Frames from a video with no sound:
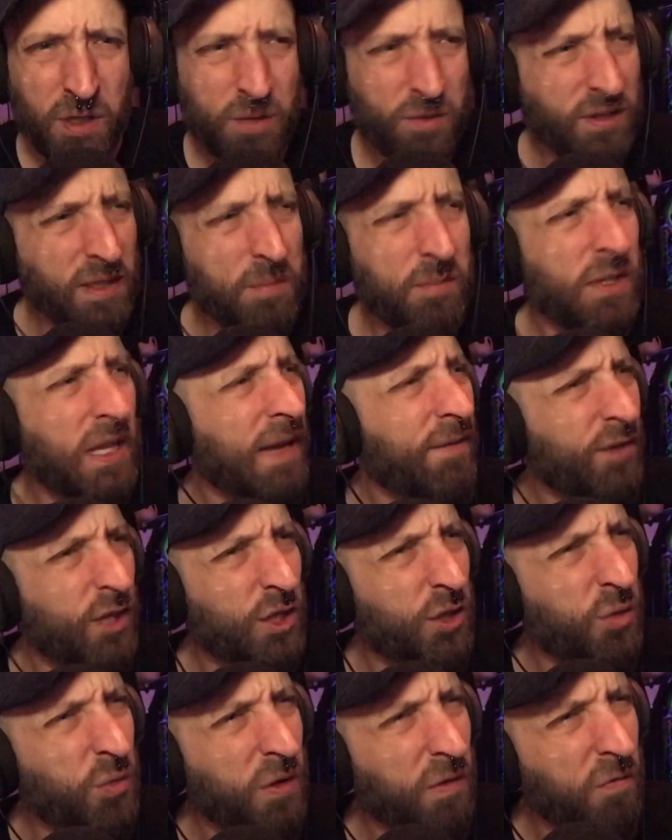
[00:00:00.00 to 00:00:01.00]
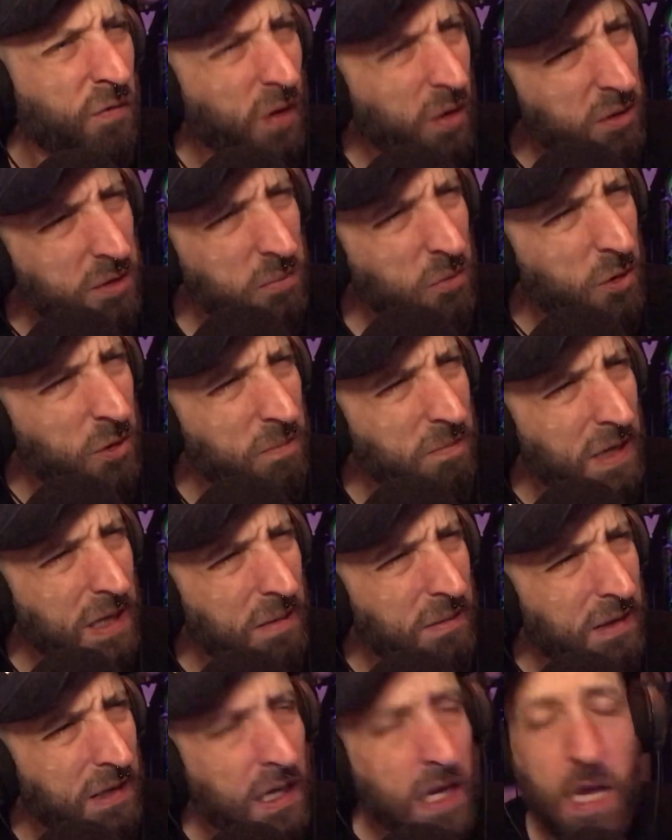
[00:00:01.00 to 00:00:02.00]
It was something having to do with Voldemort,
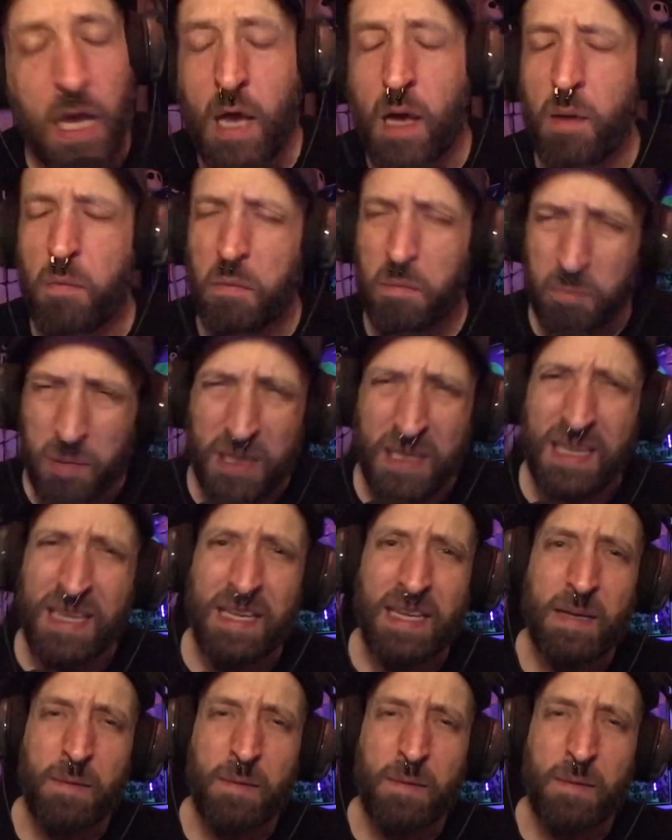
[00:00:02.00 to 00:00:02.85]
maybe? But,